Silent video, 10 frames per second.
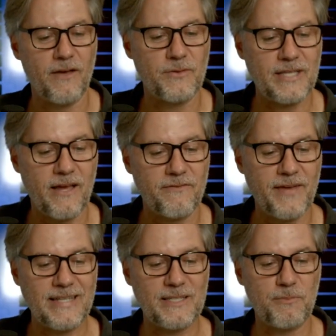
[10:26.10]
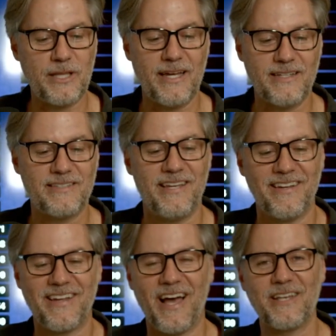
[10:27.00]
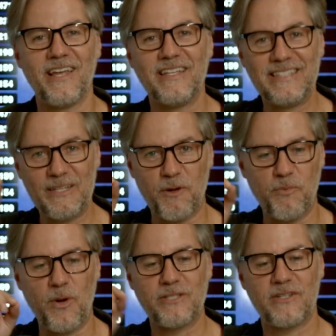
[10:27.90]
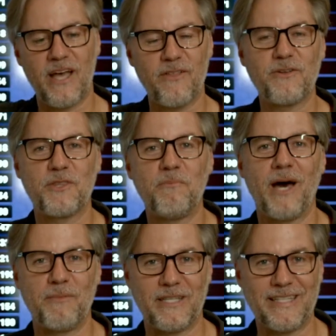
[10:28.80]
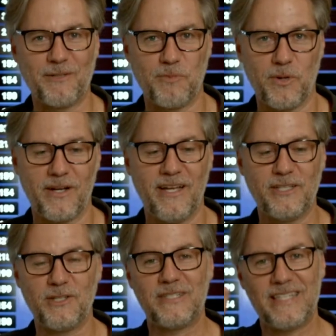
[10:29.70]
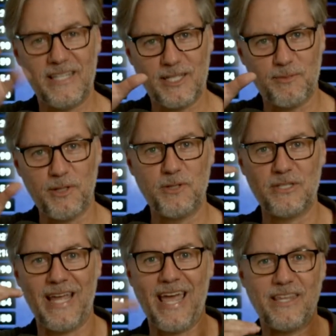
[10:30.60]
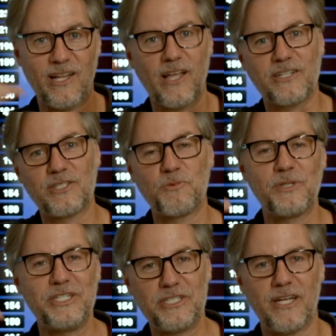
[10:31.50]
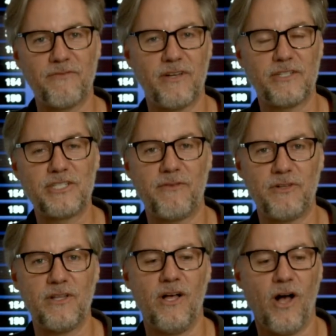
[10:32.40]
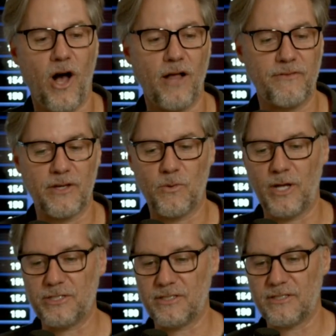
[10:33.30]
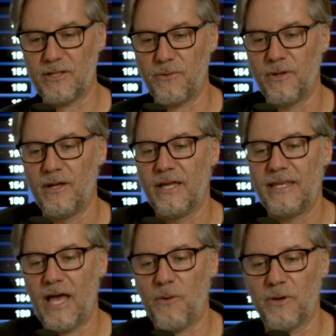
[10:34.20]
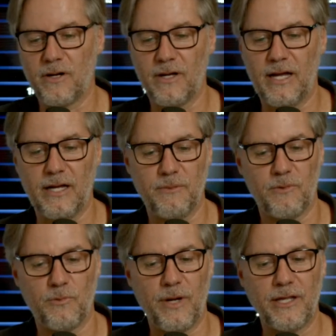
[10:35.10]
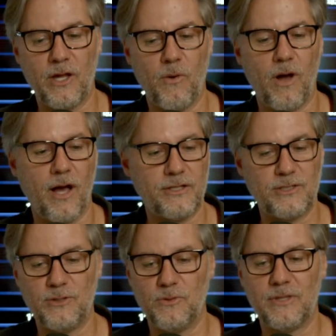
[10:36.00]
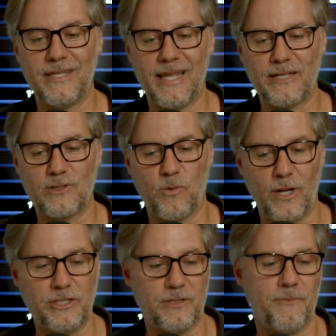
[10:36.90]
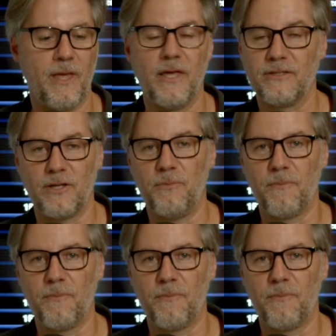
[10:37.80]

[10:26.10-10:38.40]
that Fancy Blaze got 0 points, so now they're at the bottom of the leaderboard. So you see the explosion, and it'll actually reshuffle all of the questions. So now we're ready to go on to the next question. So